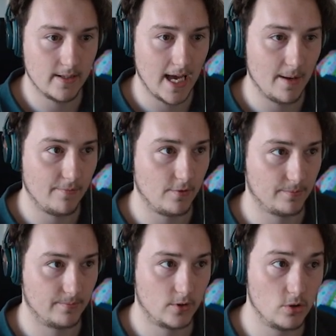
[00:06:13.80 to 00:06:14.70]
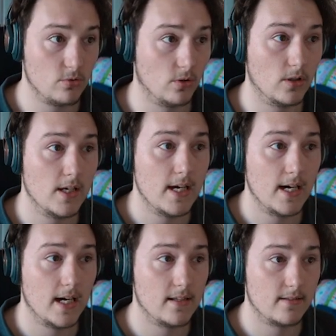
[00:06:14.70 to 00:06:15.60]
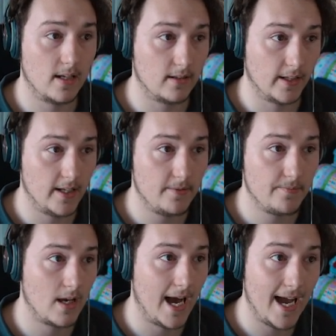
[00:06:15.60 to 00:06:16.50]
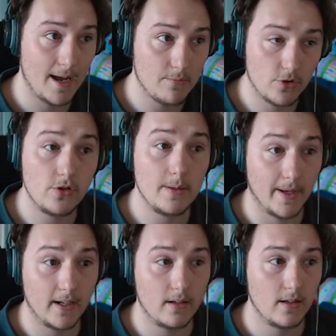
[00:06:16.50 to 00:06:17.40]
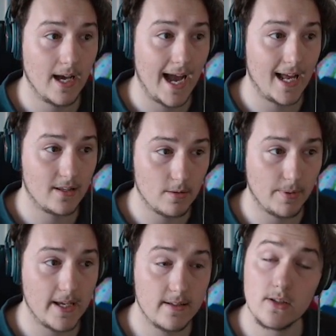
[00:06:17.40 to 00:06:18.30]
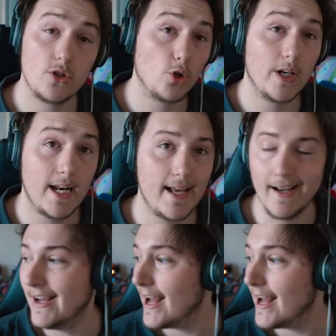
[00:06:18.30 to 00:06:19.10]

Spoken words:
tab from Google, and suddenly I am streaming and the players can join in here.